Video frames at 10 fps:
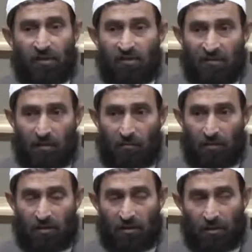someone,
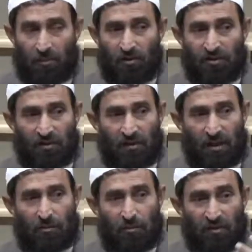the person that
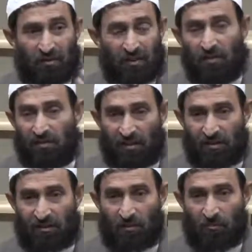who is cursing
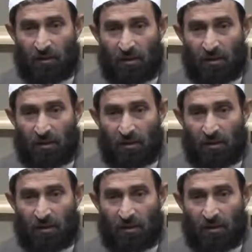someone.